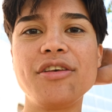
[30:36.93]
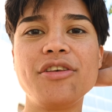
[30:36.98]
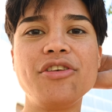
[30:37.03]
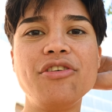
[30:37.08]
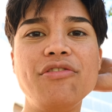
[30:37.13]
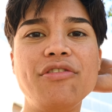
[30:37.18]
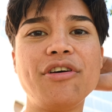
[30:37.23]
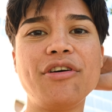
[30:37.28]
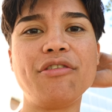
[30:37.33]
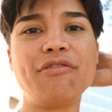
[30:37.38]

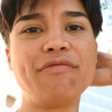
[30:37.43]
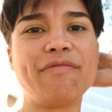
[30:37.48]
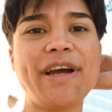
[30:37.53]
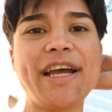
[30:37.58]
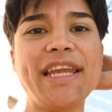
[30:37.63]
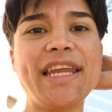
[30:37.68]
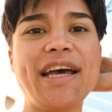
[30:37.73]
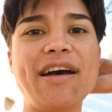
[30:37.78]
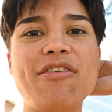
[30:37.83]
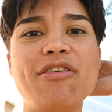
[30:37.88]
you know,
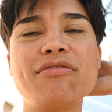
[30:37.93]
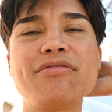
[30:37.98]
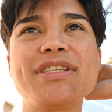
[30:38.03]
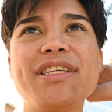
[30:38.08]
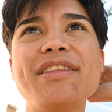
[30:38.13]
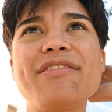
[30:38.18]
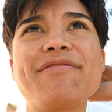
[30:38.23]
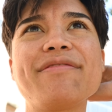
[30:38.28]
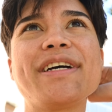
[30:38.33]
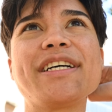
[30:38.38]
right now I was
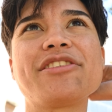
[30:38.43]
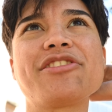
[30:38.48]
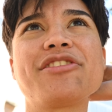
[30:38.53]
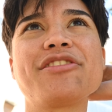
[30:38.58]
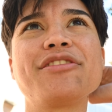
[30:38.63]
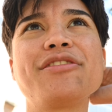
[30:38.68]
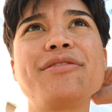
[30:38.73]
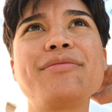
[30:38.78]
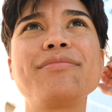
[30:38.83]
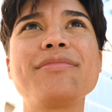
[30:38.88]
in the
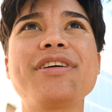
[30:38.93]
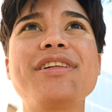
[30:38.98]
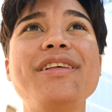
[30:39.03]
restroom